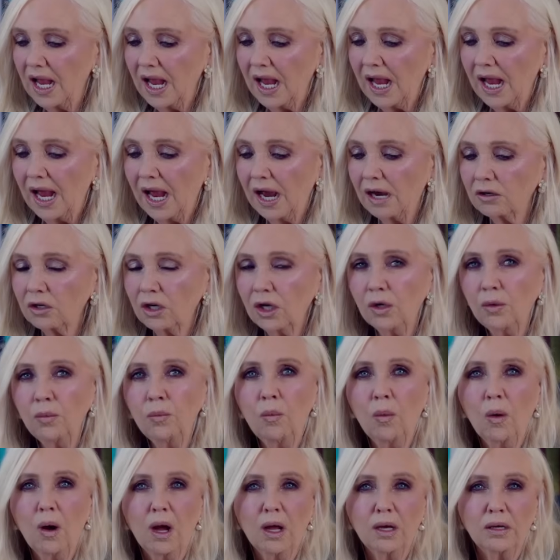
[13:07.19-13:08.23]
How can
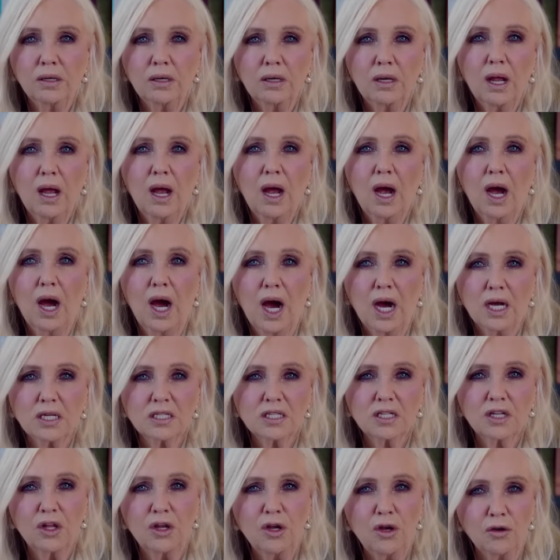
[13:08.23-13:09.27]
one ask
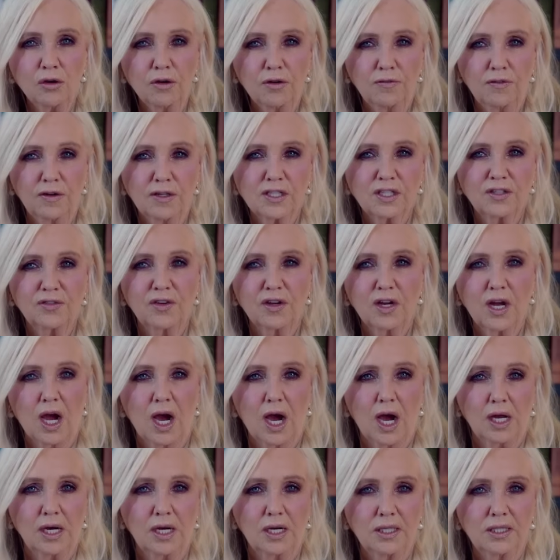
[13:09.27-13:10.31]
the universe for
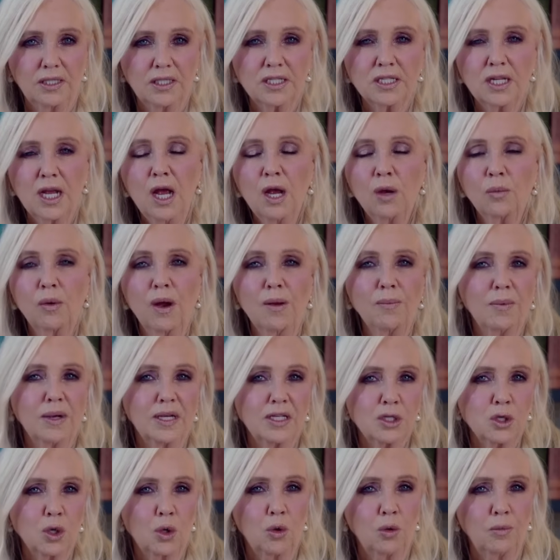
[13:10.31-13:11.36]
guidance when we're
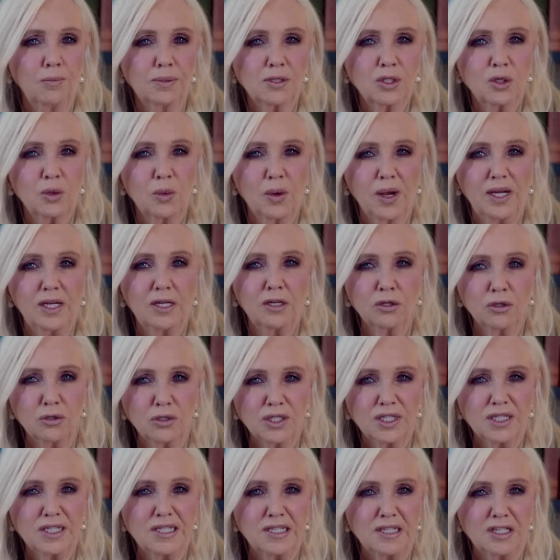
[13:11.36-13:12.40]
torn between two
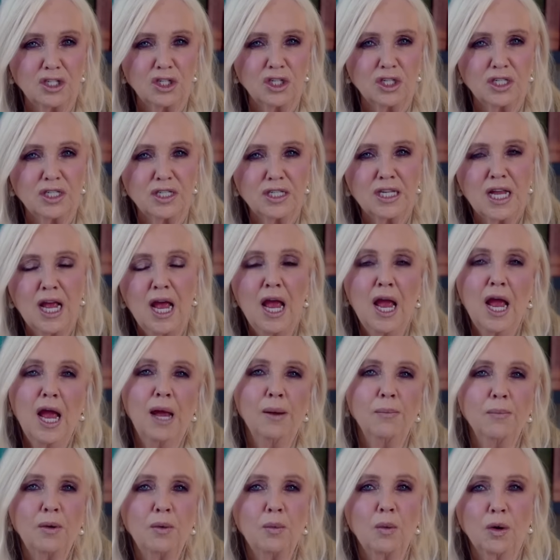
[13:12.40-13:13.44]
decisions and
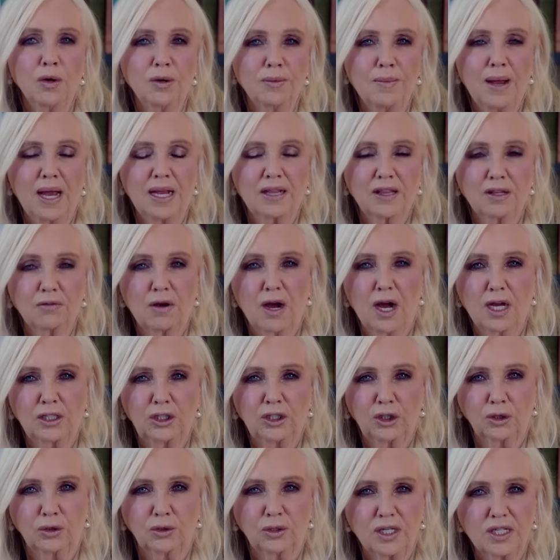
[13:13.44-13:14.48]
we want to make the right
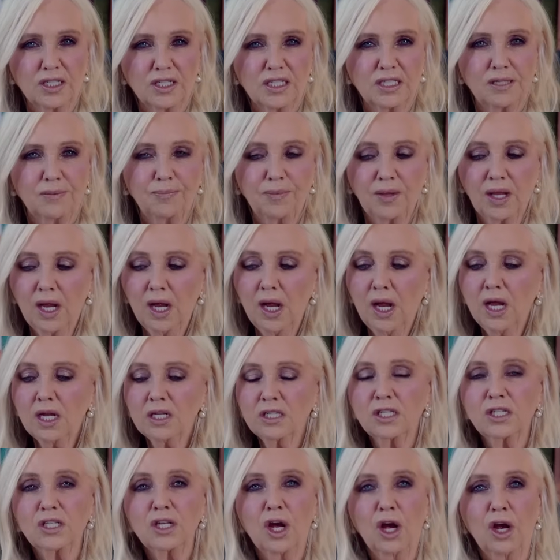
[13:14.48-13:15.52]
choice?
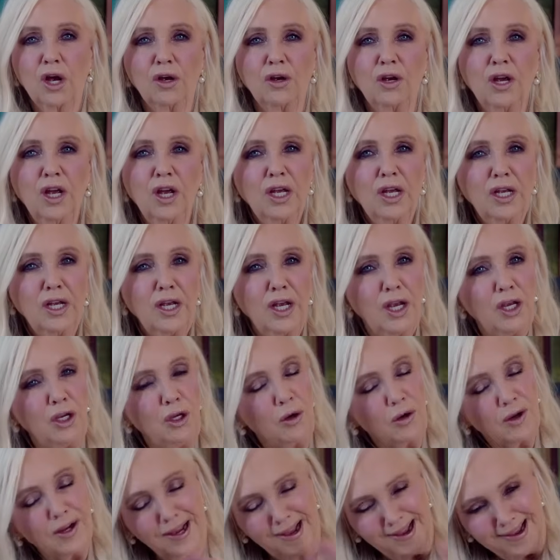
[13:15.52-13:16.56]
So you
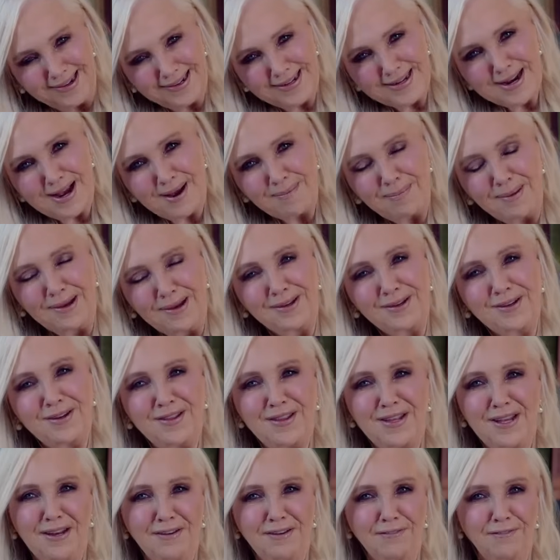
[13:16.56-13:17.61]
can't tap into
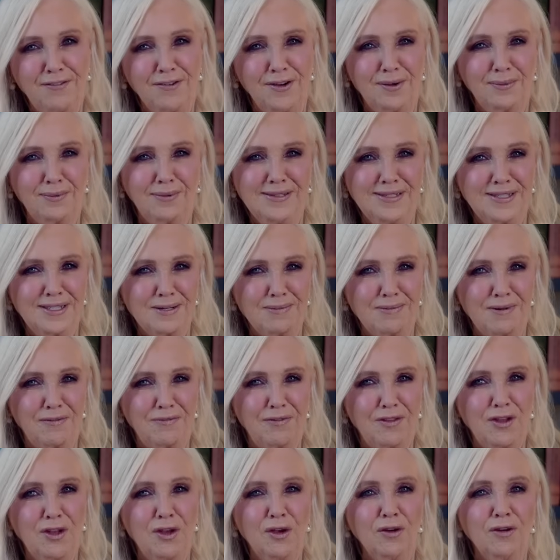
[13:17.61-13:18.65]
the infinite wisdom of
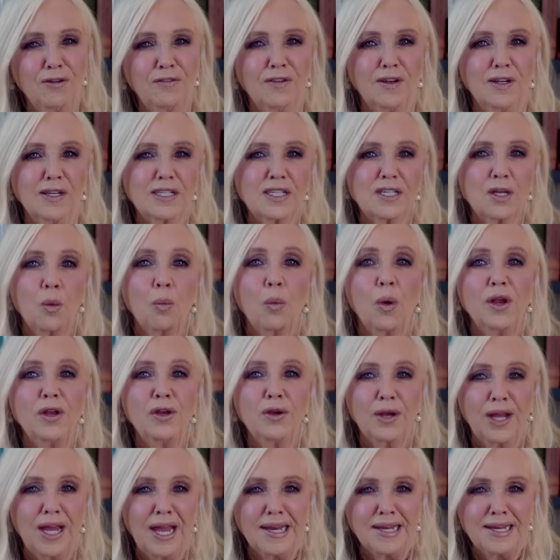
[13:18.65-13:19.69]
the universe when you're
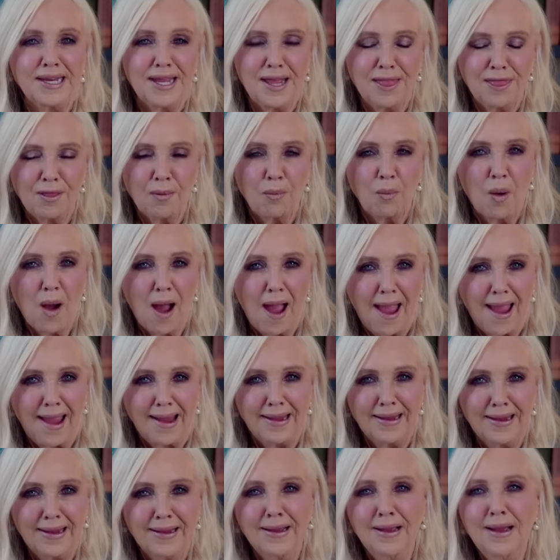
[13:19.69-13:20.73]
getting in the
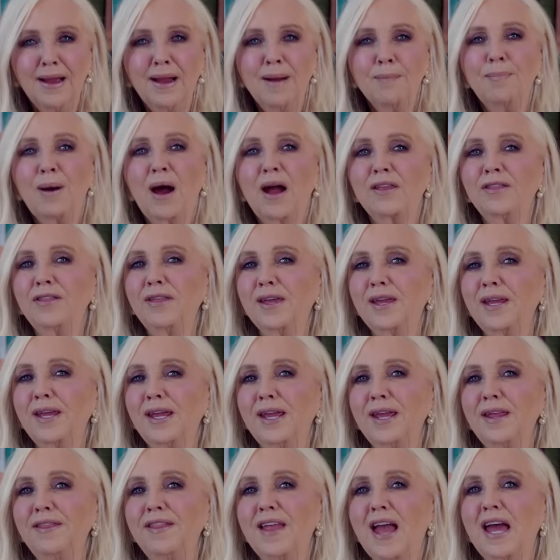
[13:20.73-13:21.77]
way by
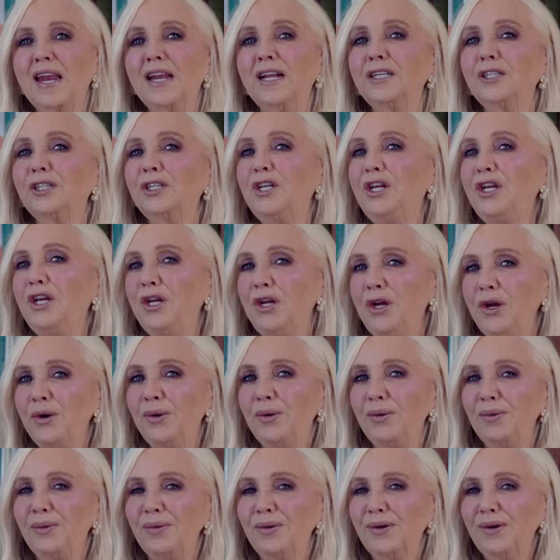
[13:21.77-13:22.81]
thinking that it's
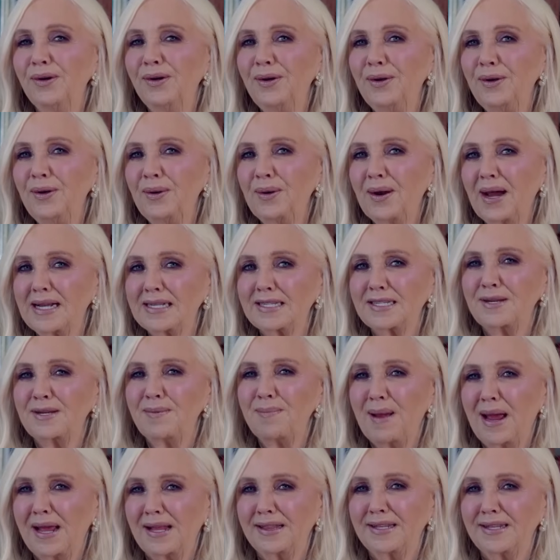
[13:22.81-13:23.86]
you who has to
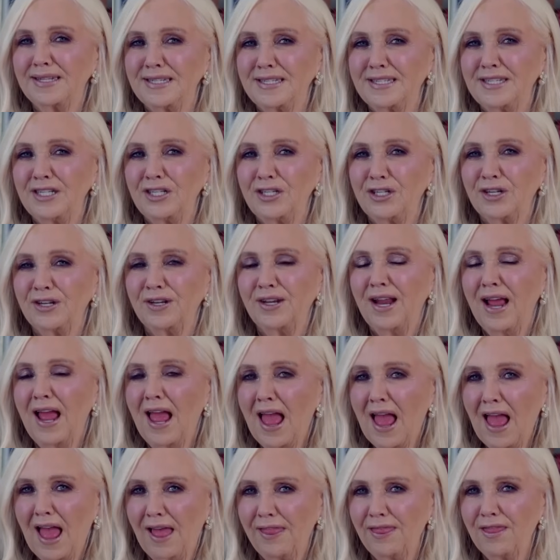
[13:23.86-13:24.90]
make the decision
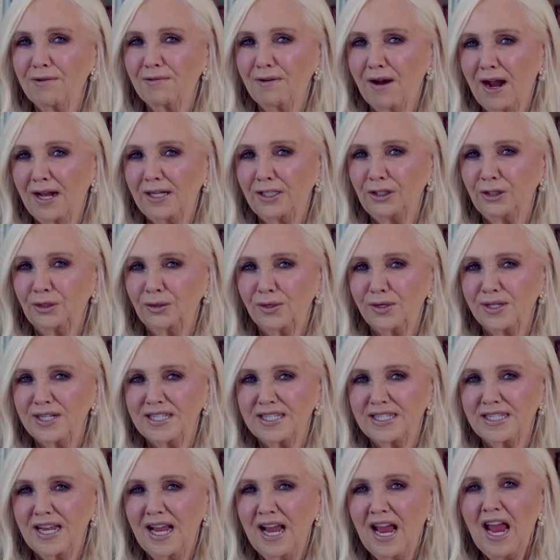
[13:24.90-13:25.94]
and the right
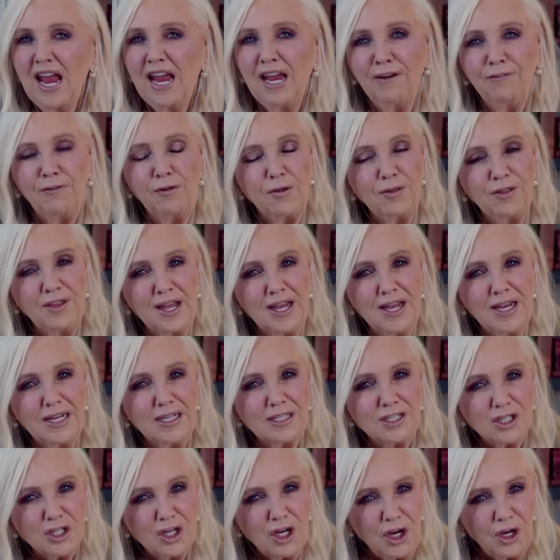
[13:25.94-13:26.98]
choice. If you think
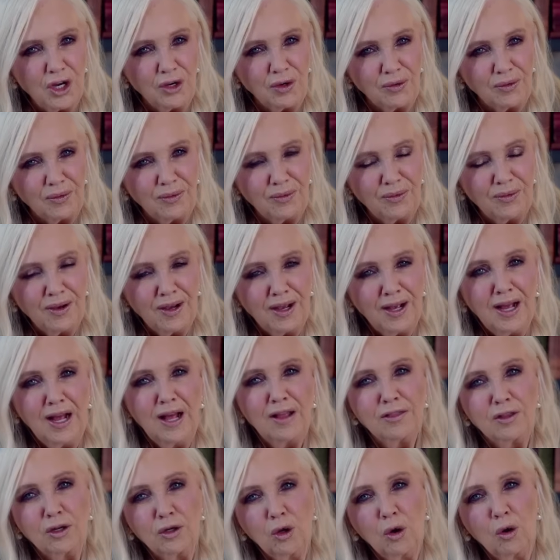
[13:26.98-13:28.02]
it's you,
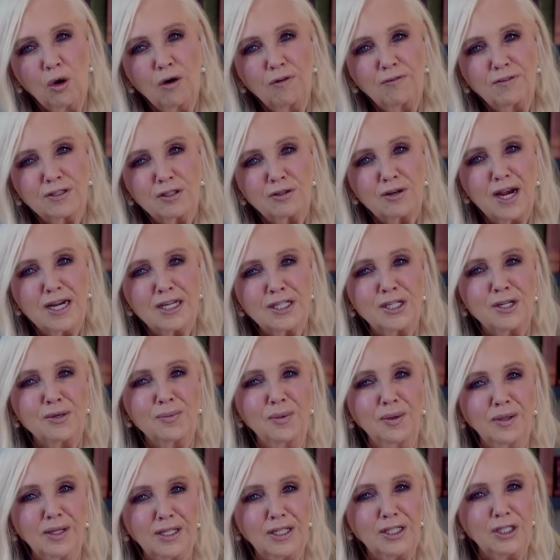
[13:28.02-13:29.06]
the law of attraction
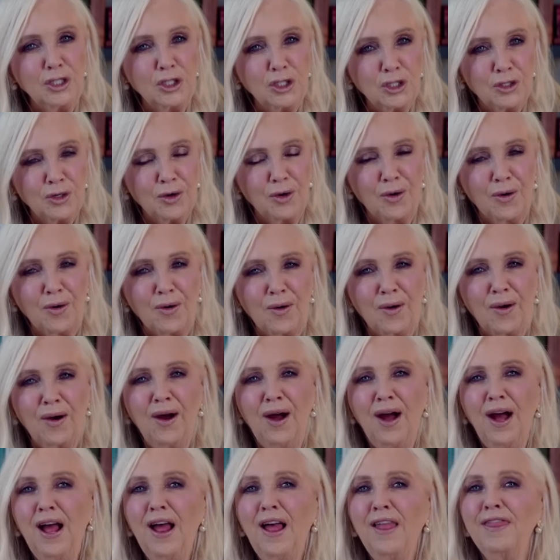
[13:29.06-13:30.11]
will ensure
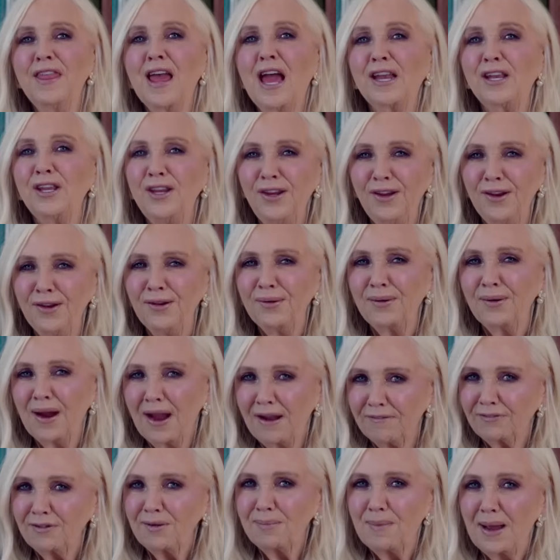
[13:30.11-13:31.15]
that you
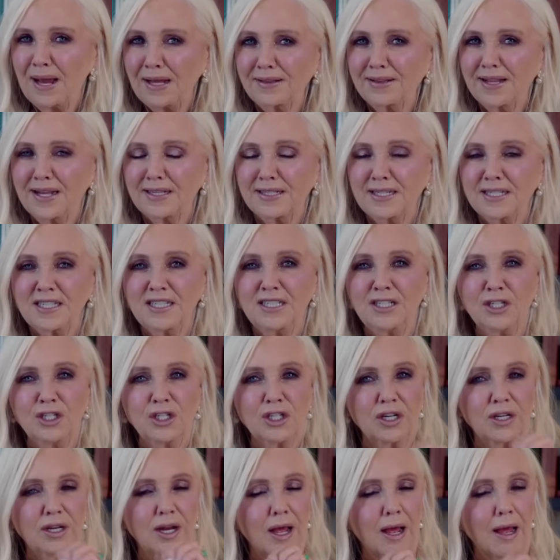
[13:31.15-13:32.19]
have to make that
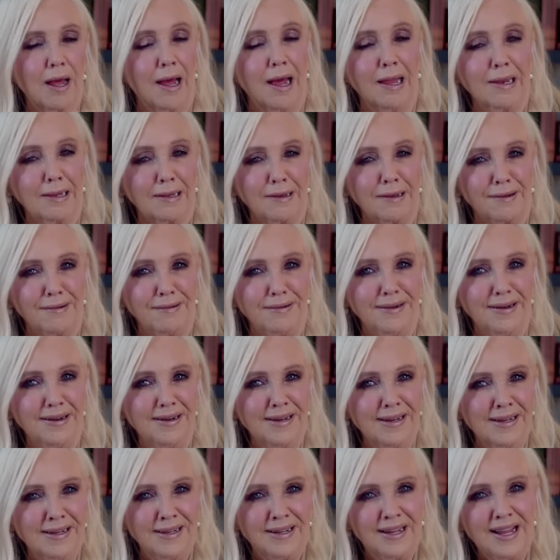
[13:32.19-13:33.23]
decision alone.
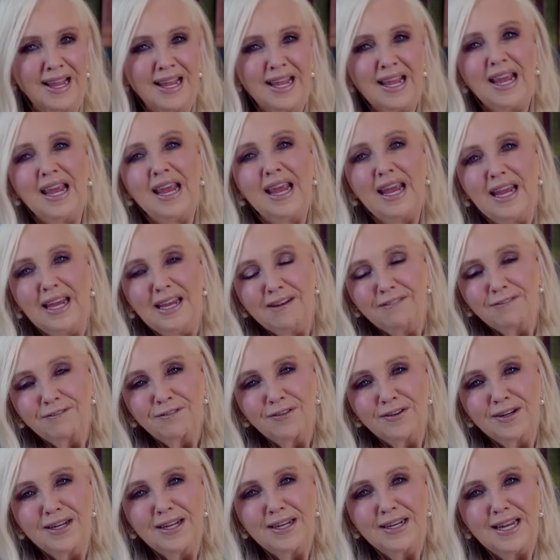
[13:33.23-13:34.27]

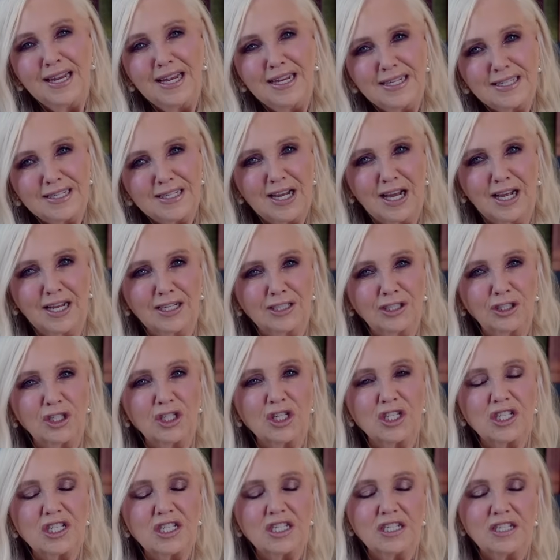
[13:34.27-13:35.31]
Infinite
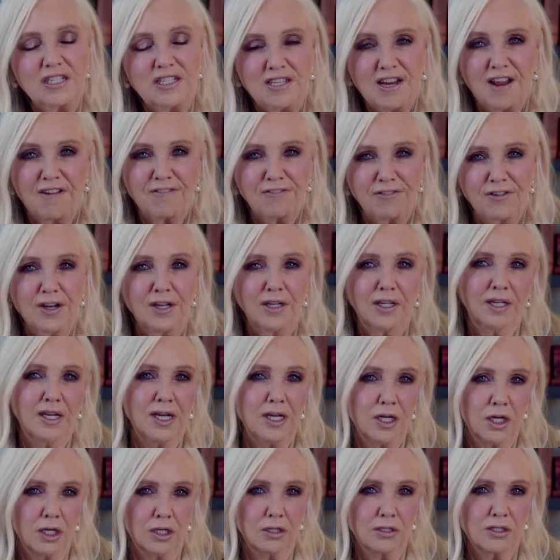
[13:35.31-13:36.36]
intelligence definitely
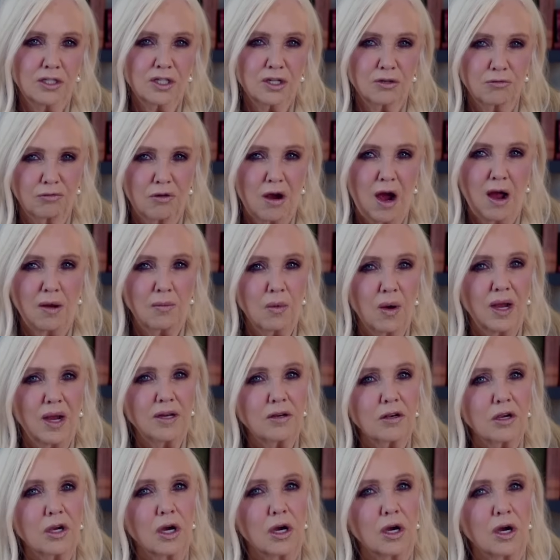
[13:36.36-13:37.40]
knows the right way to
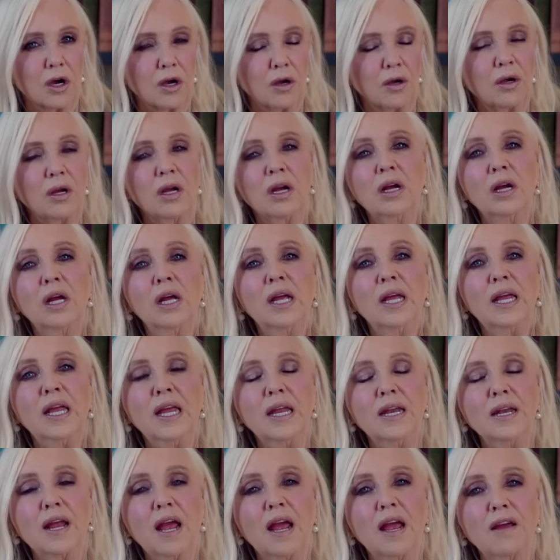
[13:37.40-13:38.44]
go
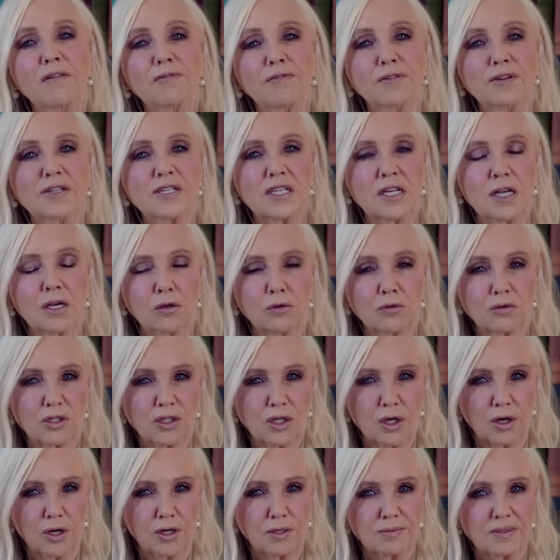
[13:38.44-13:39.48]
in every single
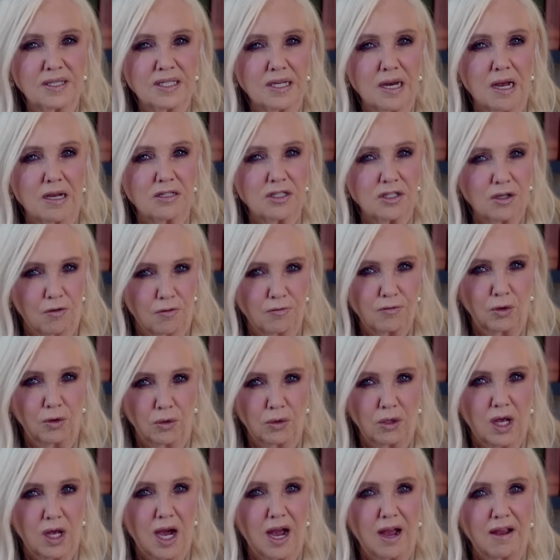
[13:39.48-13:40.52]
circumstance of your
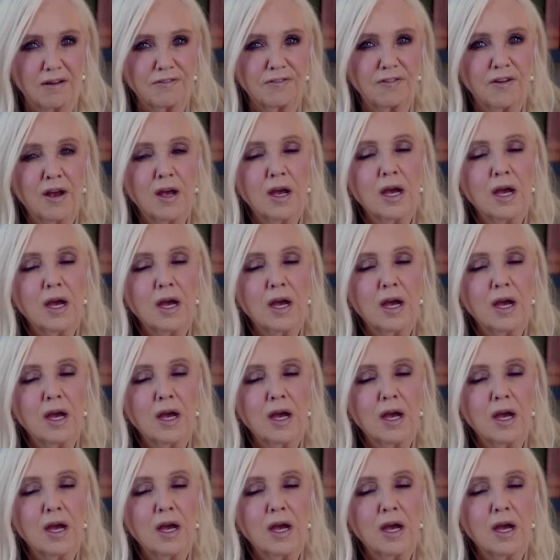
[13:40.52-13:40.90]
life.